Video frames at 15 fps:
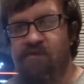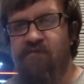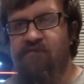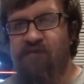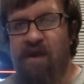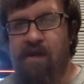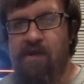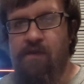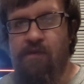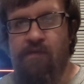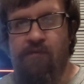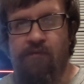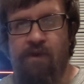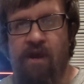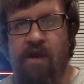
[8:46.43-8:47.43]
director
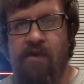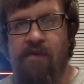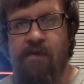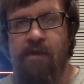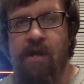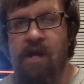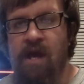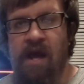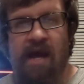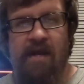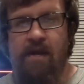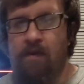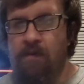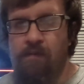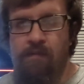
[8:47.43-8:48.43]
and writer. I
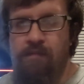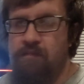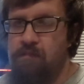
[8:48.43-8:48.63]
don't